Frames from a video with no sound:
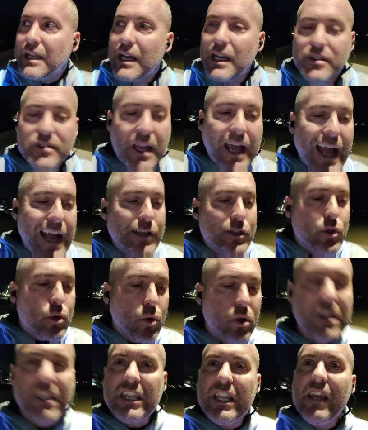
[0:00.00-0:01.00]
Guys,
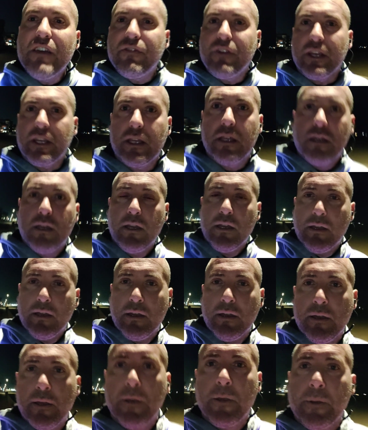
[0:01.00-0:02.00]
actual living,
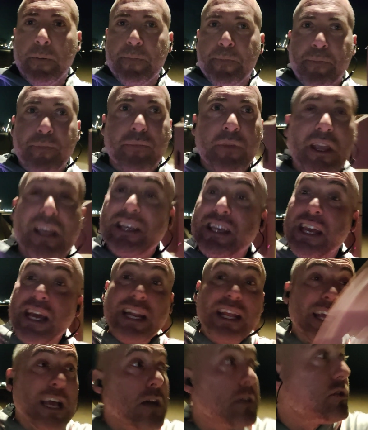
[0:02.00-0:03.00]

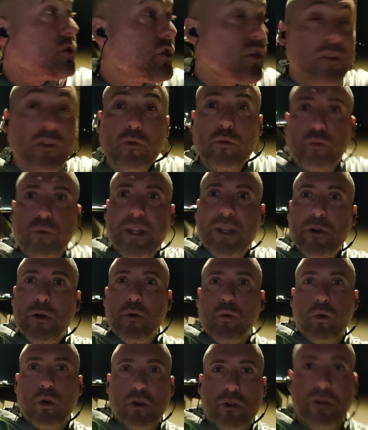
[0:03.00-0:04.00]
getting out into the
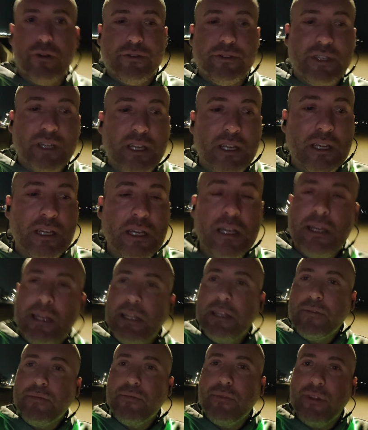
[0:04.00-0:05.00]
real world,
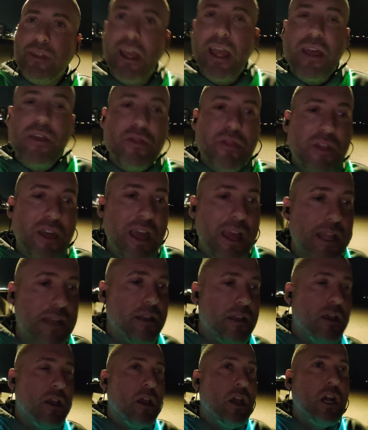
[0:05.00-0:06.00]
and
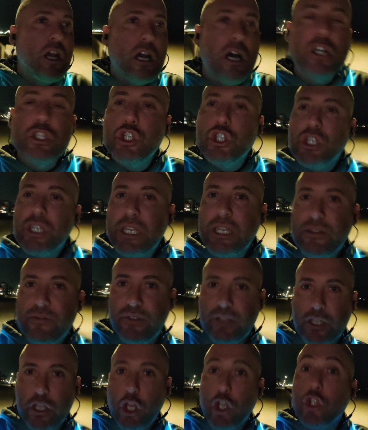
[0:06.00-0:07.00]
then
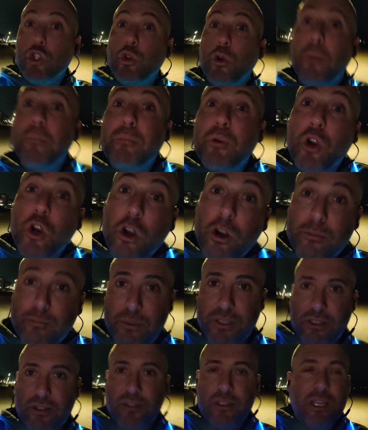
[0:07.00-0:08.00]
achieving your
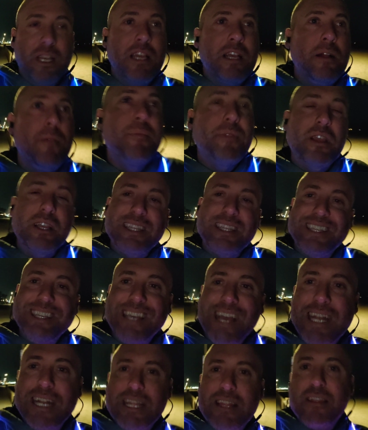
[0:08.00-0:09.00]
purpose,
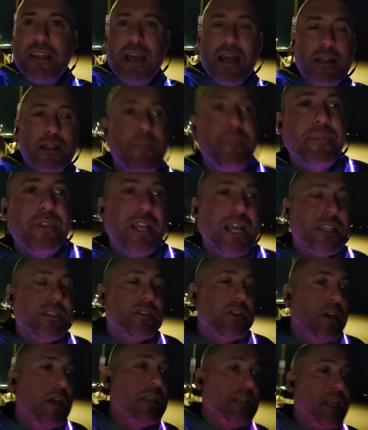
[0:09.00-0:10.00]
getting that.
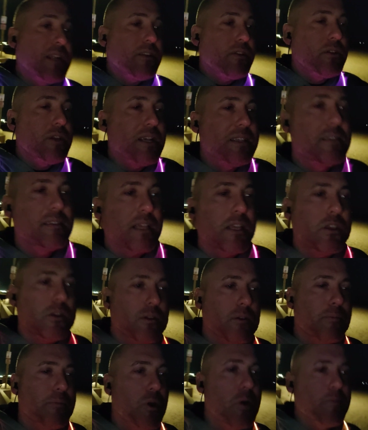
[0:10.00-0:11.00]
Guys, a lot of you guys say
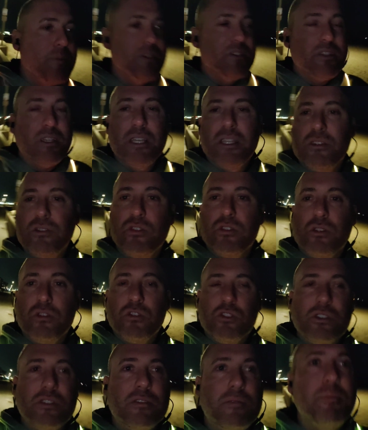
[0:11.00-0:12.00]
your purpose is
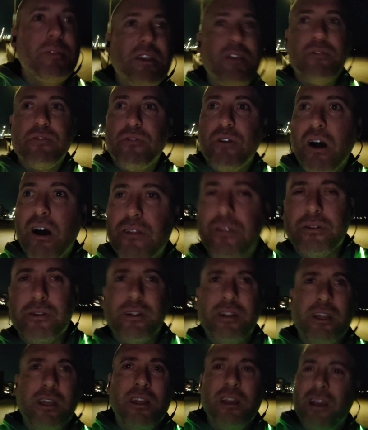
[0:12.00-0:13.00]
to just be a
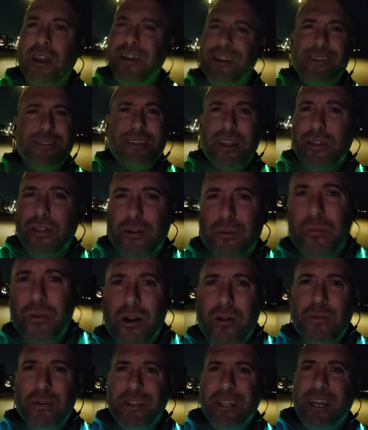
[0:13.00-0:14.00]
father. Nothing
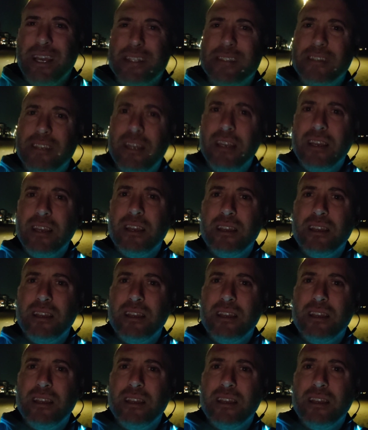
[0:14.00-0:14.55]
wrong with that.